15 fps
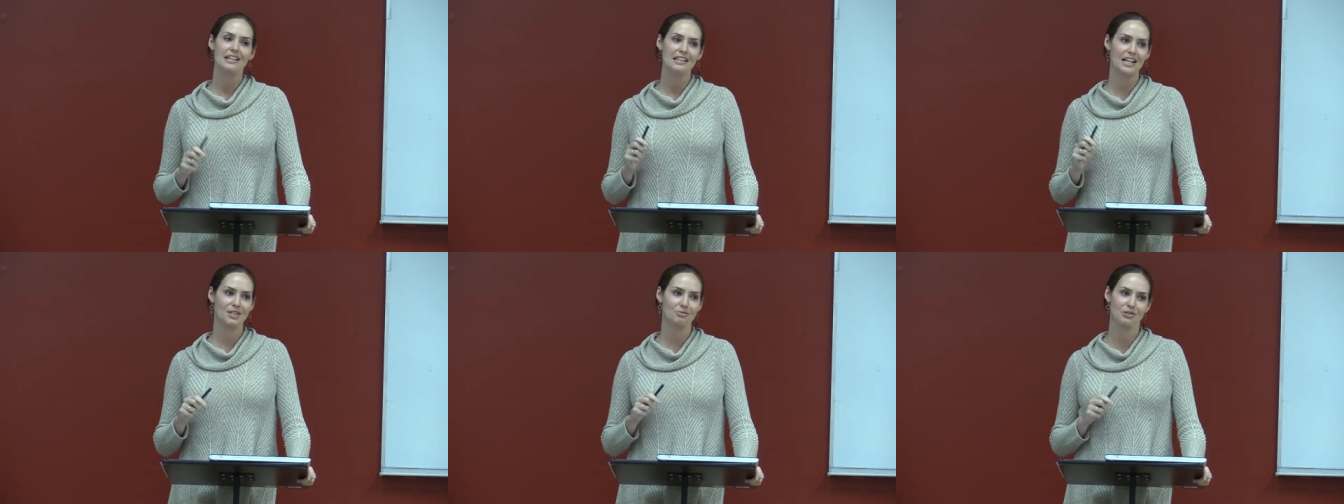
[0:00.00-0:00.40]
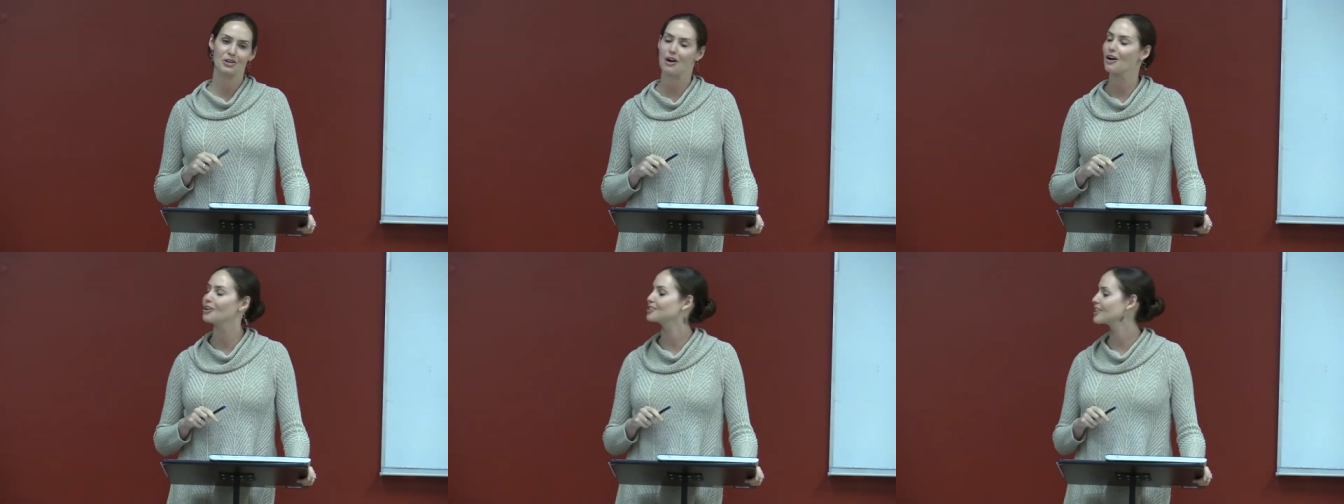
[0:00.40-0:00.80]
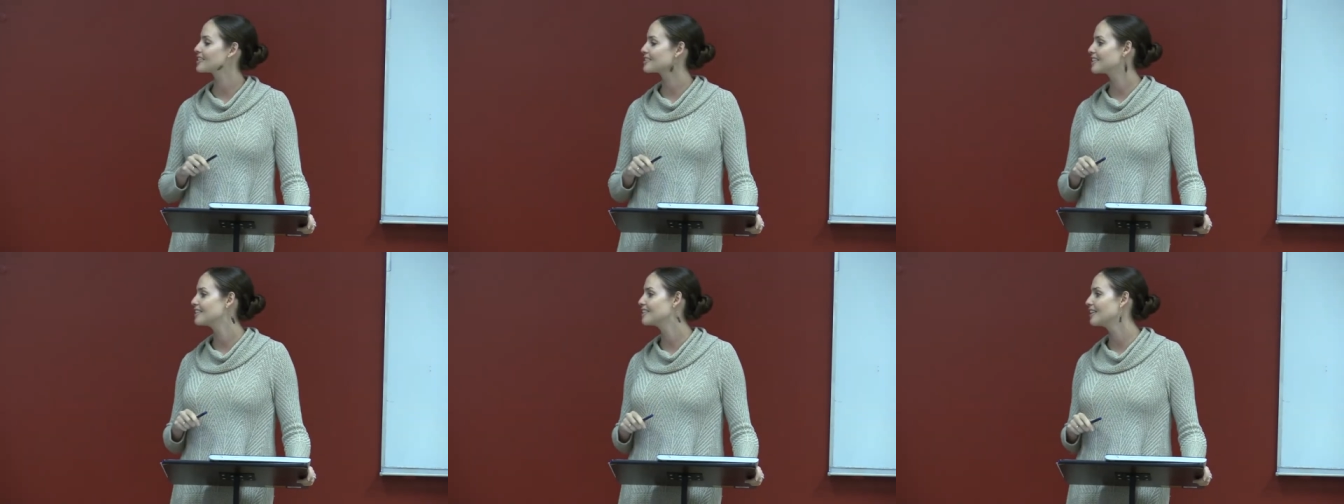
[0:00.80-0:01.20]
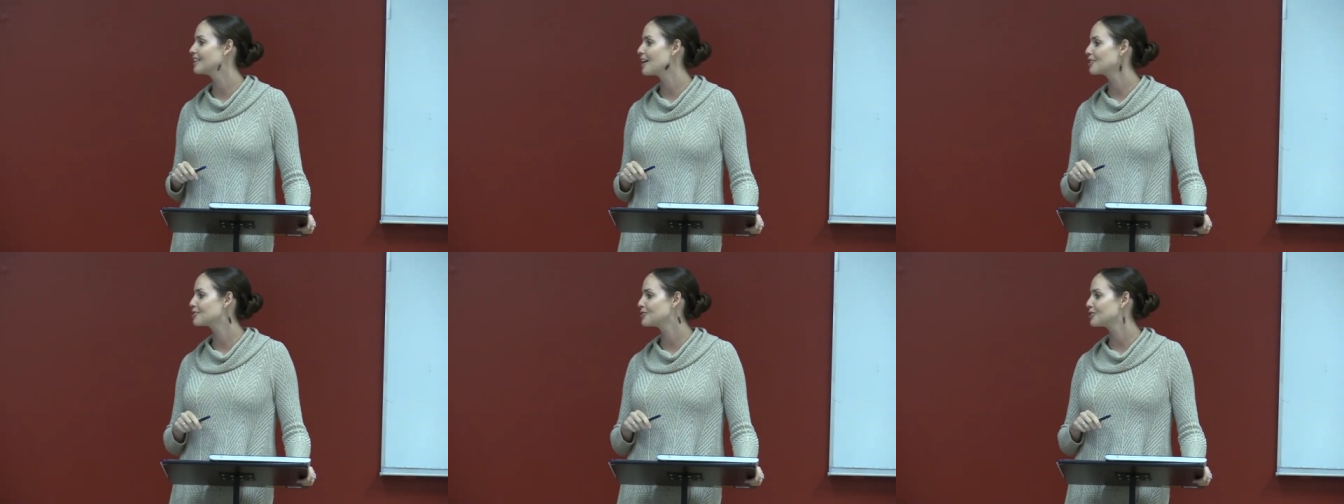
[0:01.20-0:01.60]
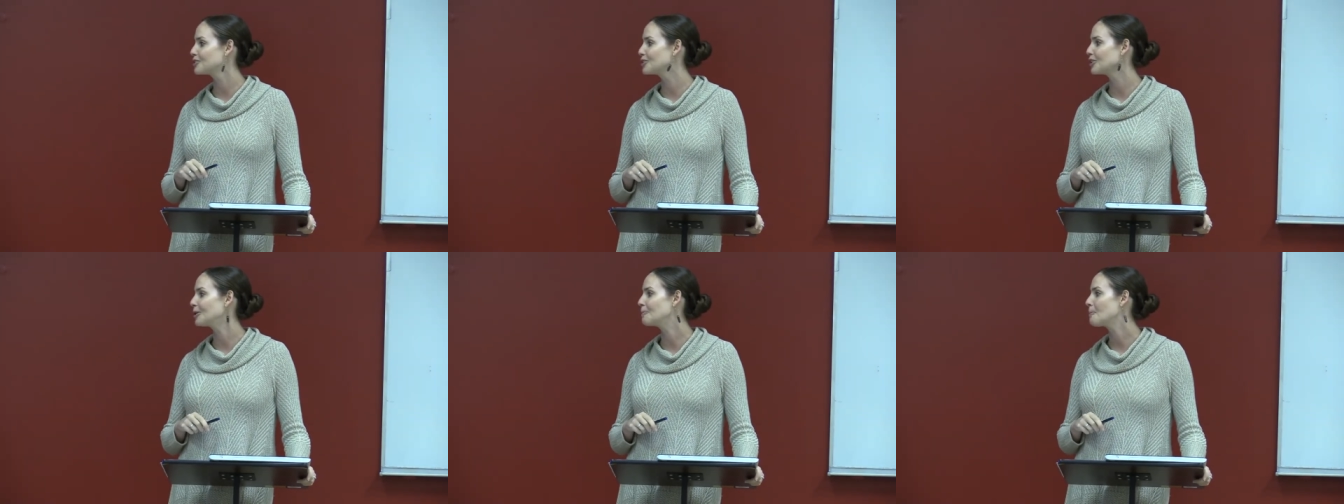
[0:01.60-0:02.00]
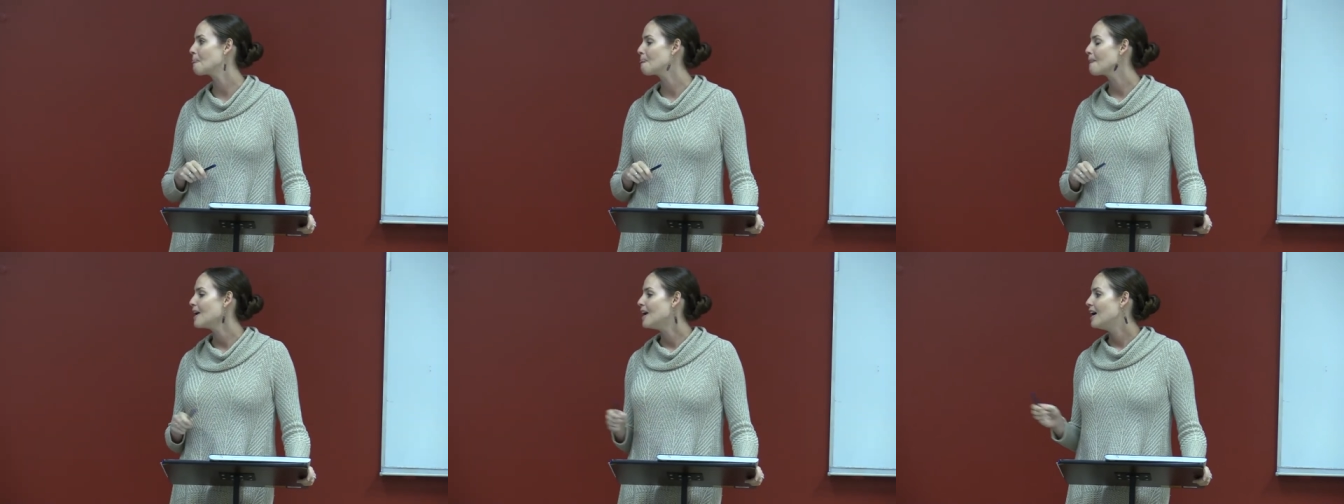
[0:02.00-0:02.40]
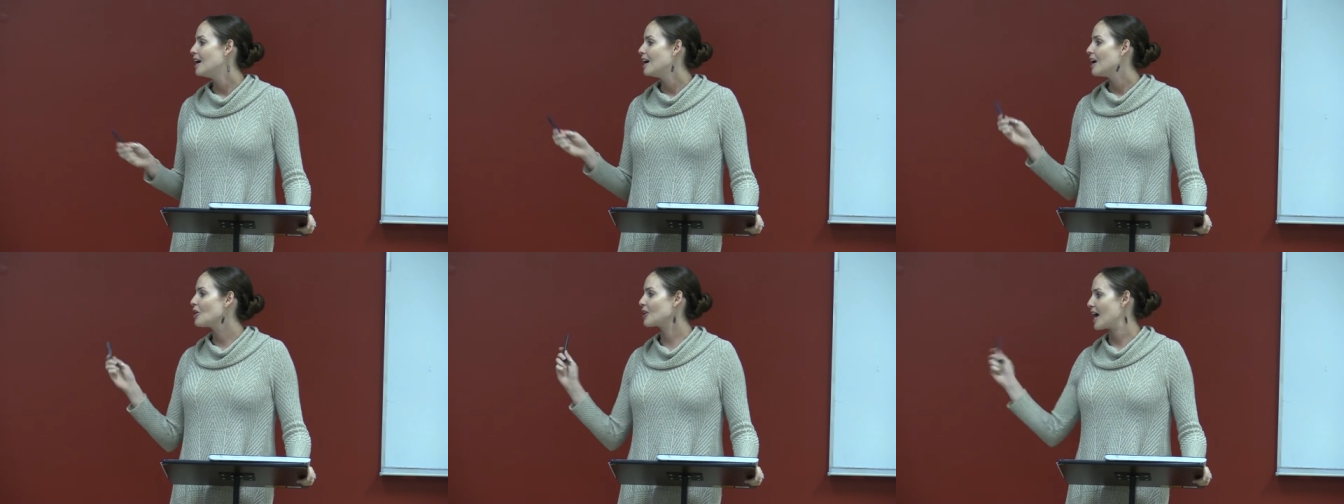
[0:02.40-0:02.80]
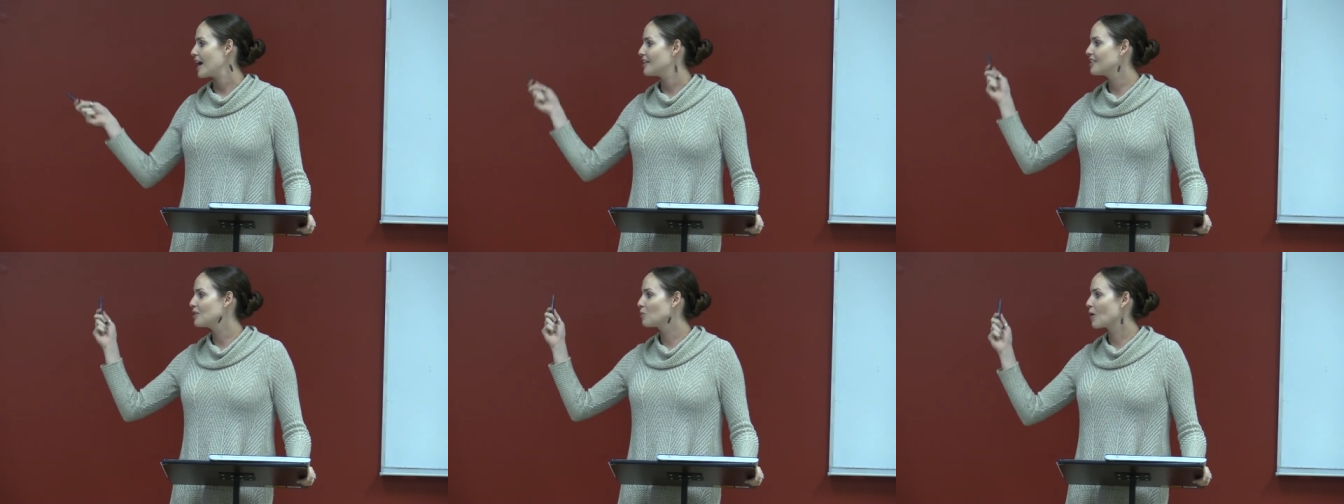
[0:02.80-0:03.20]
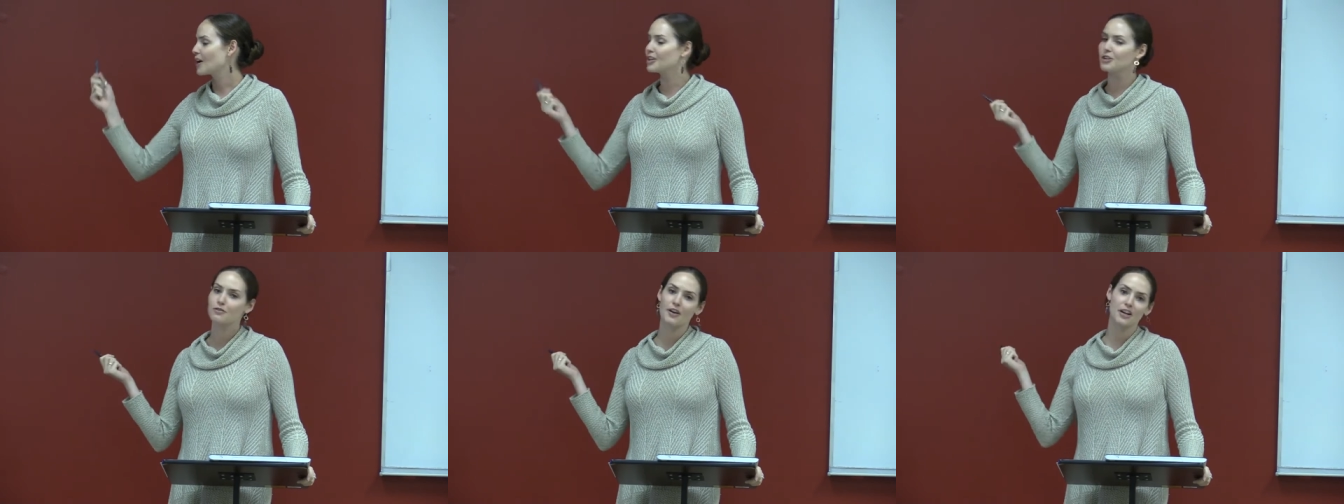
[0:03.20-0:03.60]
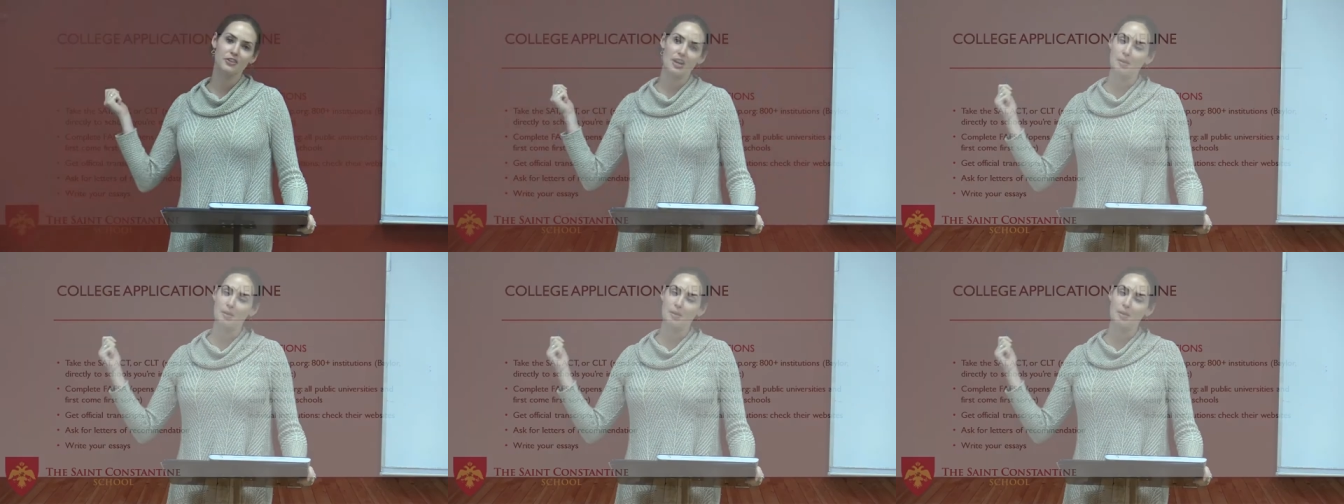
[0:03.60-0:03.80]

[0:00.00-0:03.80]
That's what the college essay allows you to do. Okay, and then where do you find